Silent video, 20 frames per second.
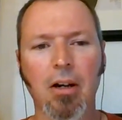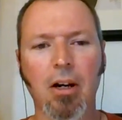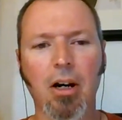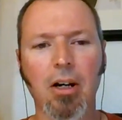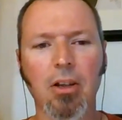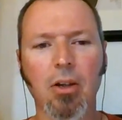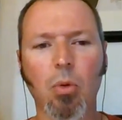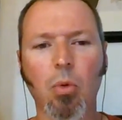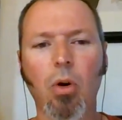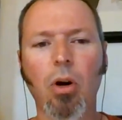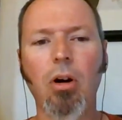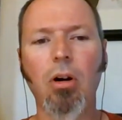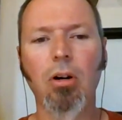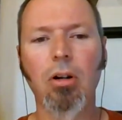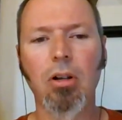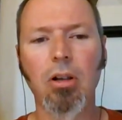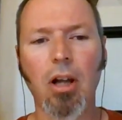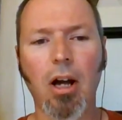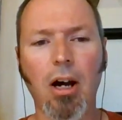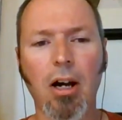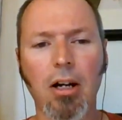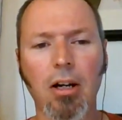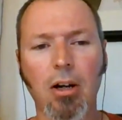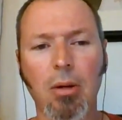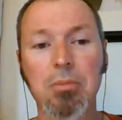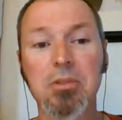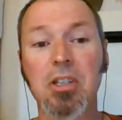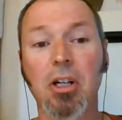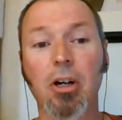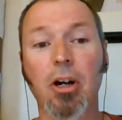On the wall clock,
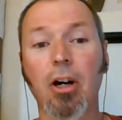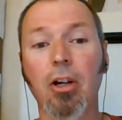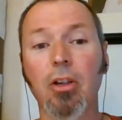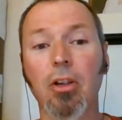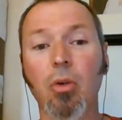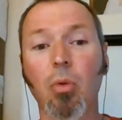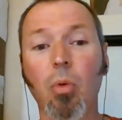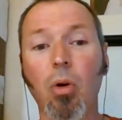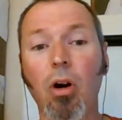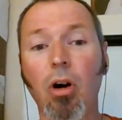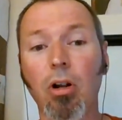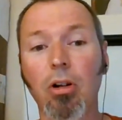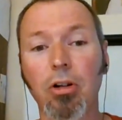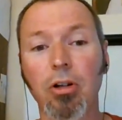I'm sorry, on the wall,